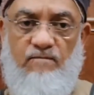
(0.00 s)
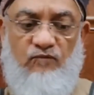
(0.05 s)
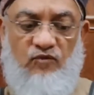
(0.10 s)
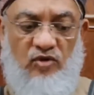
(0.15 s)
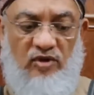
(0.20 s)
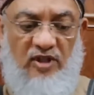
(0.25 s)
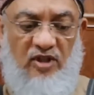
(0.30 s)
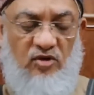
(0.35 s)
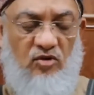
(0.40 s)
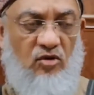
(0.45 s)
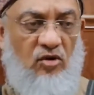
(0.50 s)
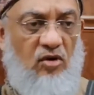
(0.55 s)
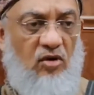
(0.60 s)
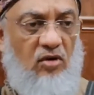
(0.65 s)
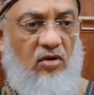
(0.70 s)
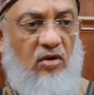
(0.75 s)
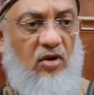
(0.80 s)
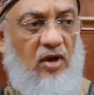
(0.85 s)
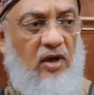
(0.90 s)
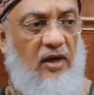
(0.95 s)
So there's
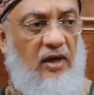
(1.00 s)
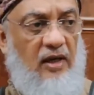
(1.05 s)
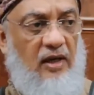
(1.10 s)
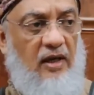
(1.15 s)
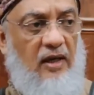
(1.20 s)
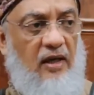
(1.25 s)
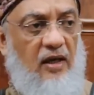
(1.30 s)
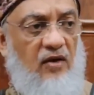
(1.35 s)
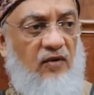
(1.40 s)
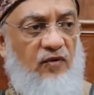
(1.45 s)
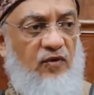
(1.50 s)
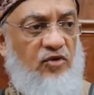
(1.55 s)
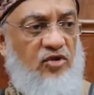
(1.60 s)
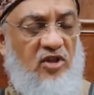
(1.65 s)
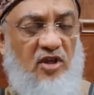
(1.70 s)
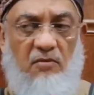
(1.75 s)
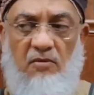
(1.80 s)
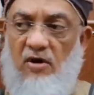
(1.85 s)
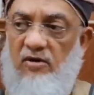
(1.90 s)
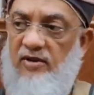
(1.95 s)
no
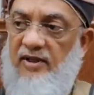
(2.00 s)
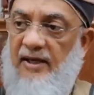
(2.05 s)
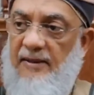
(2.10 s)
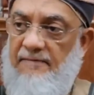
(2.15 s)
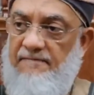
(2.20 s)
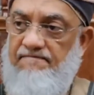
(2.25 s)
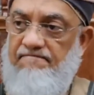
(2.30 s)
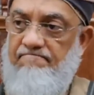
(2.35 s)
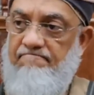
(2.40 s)
confusion about that.